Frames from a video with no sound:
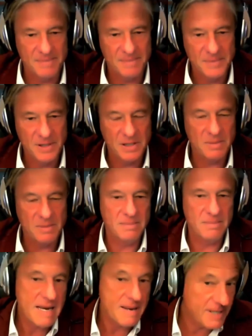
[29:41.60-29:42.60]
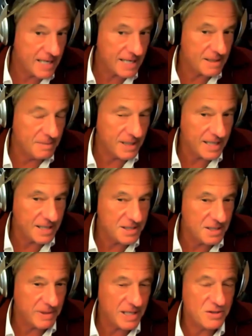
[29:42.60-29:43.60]
You know, maybe Gayton
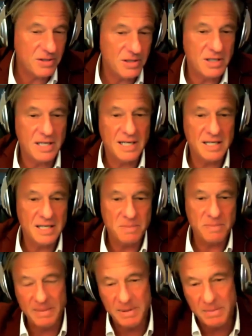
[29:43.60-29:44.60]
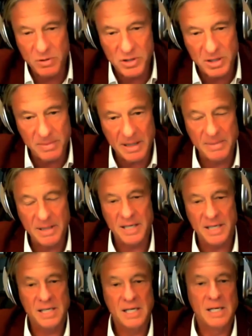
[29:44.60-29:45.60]
McKenzie, Patriotic Alliance, maybe Mmusi
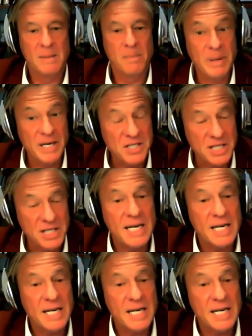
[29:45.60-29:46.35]
Maimane, but it's getting